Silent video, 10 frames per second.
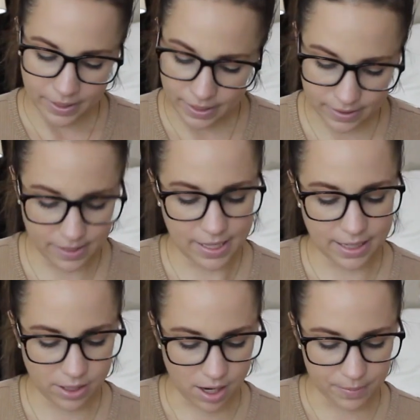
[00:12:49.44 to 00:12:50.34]
into
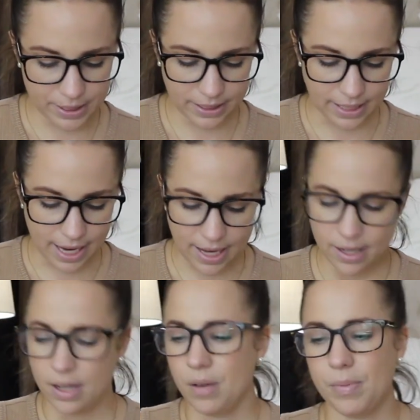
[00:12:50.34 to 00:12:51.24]
that topic
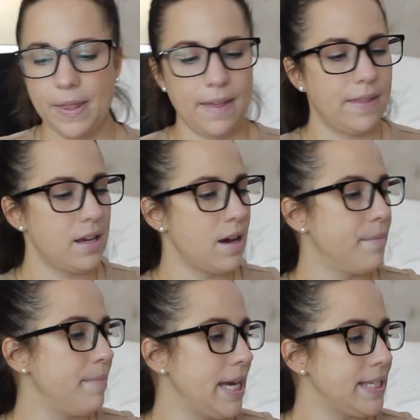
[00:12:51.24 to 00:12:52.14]
yet. But then the
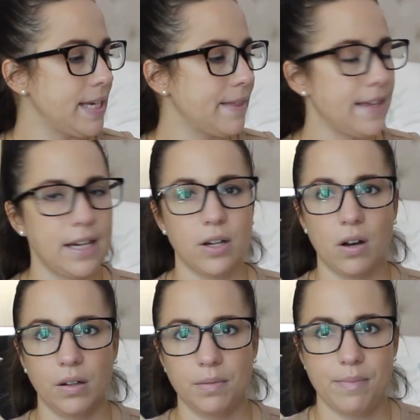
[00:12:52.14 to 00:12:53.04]
amazing thing
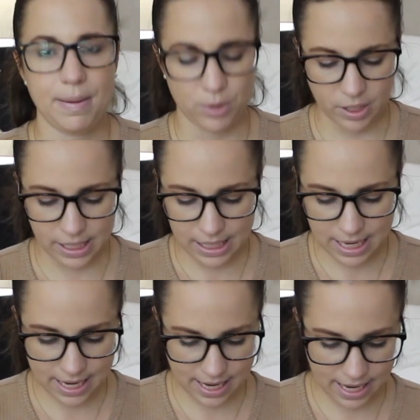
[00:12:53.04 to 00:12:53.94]
called memory.
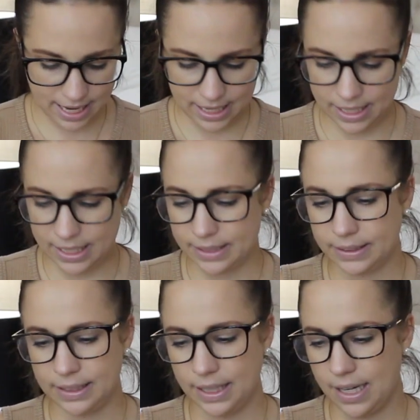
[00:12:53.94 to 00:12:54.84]

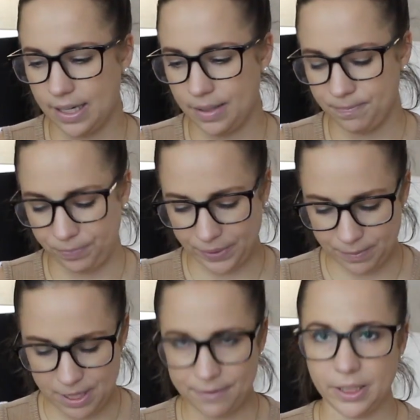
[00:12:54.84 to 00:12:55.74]
And
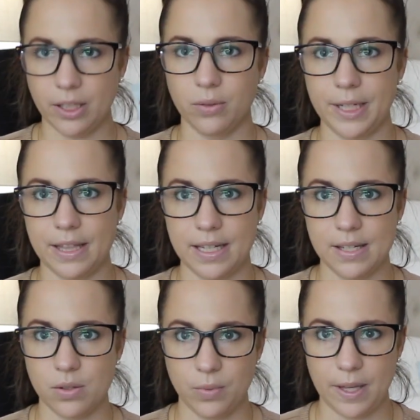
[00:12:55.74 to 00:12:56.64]
I'm definitely going to read
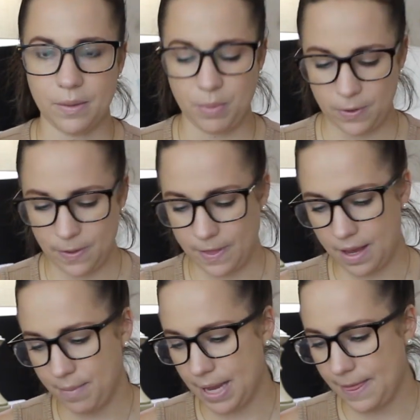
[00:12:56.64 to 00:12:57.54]
this with both of
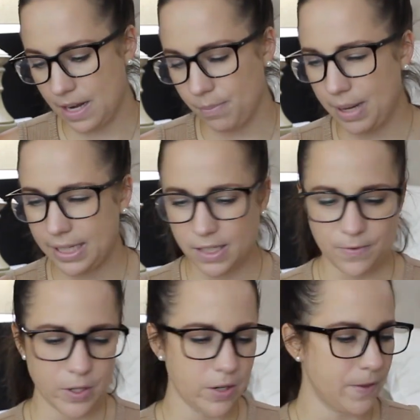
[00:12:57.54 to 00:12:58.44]
them. And then a penny
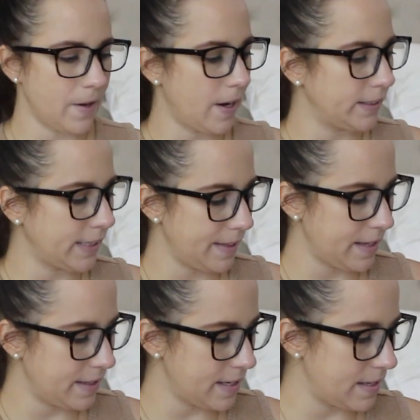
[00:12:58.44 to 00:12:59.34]
for your thoughts. I
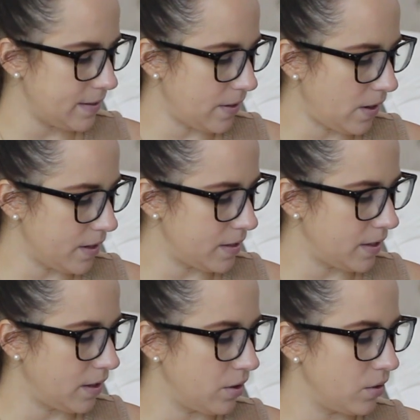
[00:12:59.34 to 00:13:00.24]
think this is
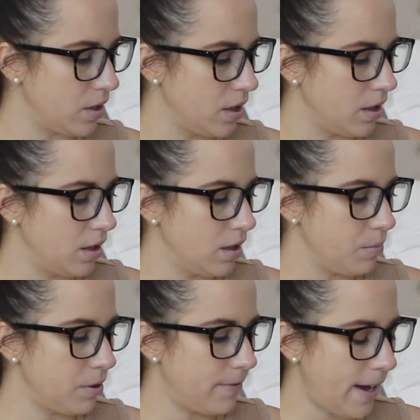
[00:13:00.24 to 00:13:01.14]
also
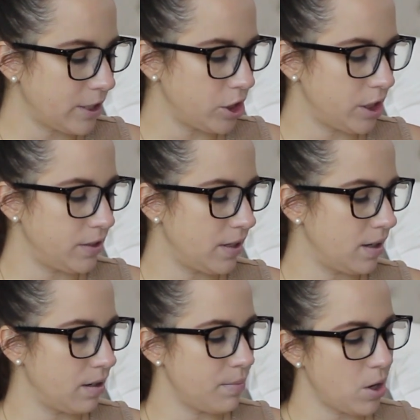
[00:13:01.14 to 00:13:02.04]

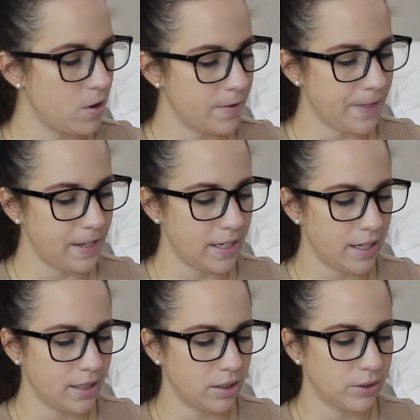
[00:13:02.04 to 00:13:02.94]
perfectionism,
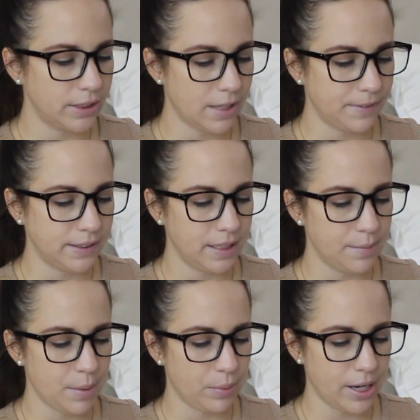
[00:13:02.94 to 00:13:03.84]
overthinking, low
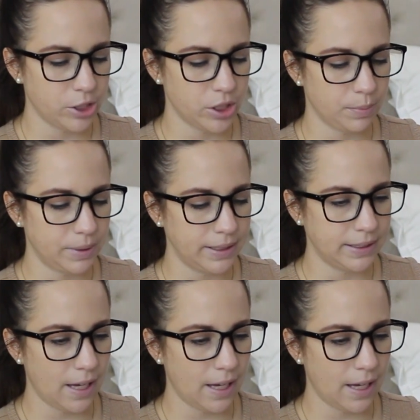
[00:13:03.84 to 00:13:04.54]
self-esteem, and pressure to please